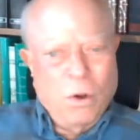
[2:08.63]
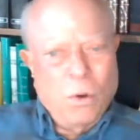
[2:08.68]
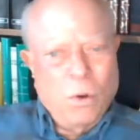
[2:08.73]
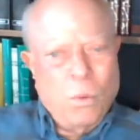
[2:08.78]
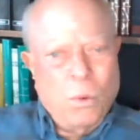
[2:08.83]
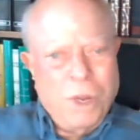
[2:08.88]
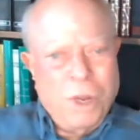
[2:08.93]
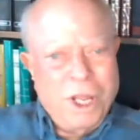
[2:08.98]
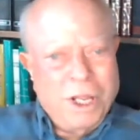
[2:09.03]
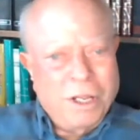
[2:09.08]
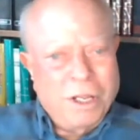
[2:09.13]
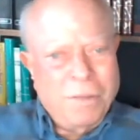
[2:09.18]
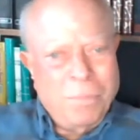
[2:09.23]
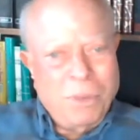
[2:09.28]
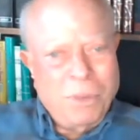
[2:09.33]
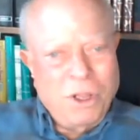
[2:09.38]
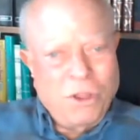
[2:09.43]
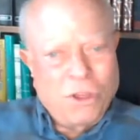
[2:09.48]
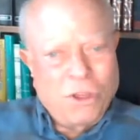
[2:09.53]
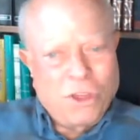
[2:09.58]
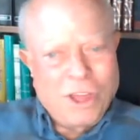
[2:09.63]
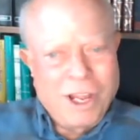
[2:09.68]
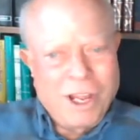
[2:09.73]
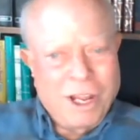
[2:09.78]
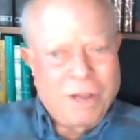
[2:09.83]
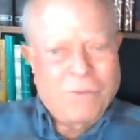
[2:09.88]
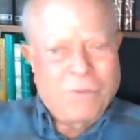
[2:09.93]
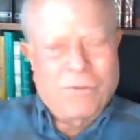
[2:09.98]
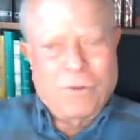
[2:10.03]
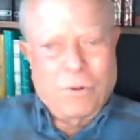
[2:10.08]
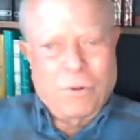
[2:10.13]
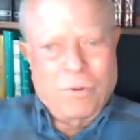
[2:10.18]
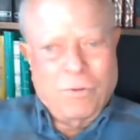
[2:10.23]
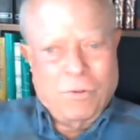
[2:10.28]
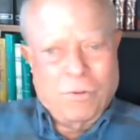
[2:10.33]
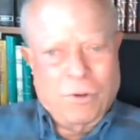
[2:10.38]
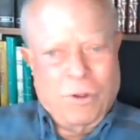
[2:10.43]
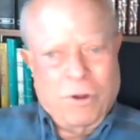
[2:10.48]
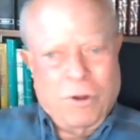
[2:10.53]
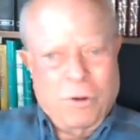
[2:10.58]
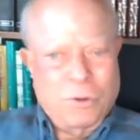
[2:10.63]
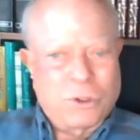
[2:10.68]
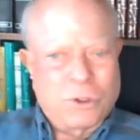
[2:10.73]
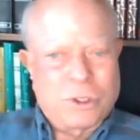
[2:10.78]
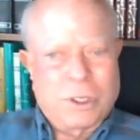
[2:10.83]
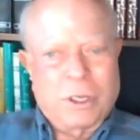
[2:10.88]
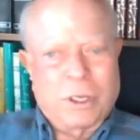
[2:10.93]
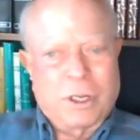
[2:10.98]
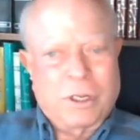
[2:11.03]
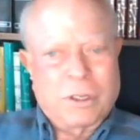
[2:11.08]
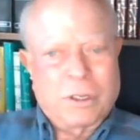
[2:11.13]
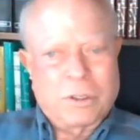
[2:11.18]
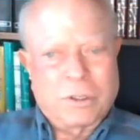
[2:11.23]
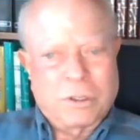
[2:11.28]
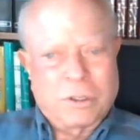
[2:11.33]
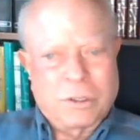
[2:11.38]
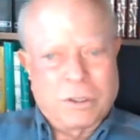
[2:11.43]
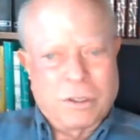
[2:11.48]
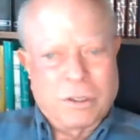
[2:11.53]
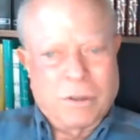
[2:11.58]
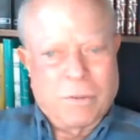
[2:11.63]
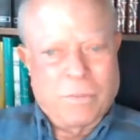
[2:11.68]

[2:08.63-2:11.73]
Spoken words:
we can be thankful for those things.